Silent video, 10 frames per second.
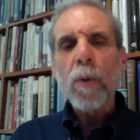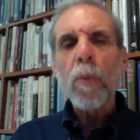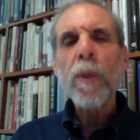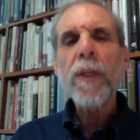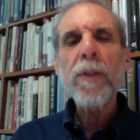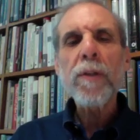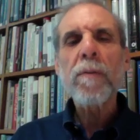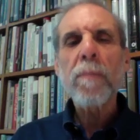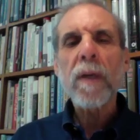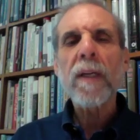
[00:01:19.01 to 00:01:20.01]
When
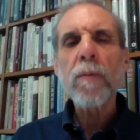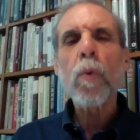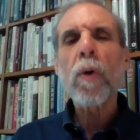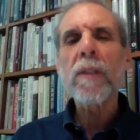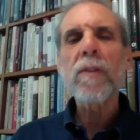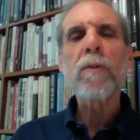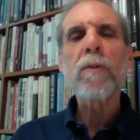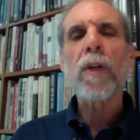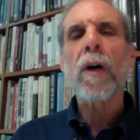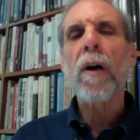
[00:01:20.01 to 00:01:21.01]
your mind wanders